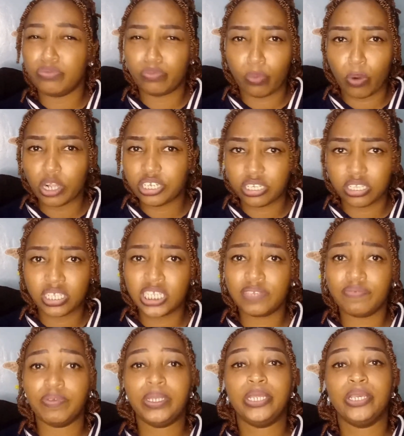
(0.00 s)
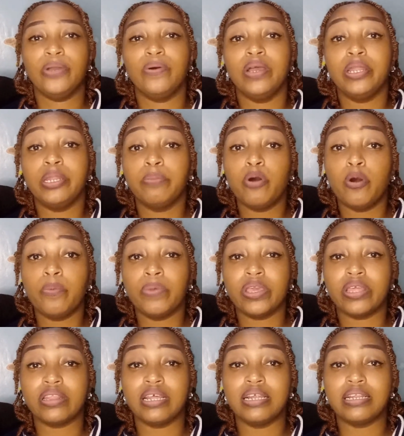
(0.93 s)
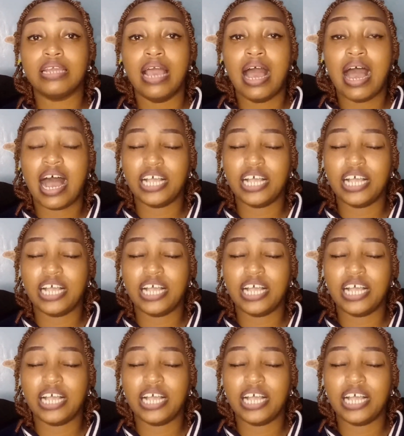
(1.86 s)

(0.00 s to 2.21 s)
watch this video, and I'm hoping that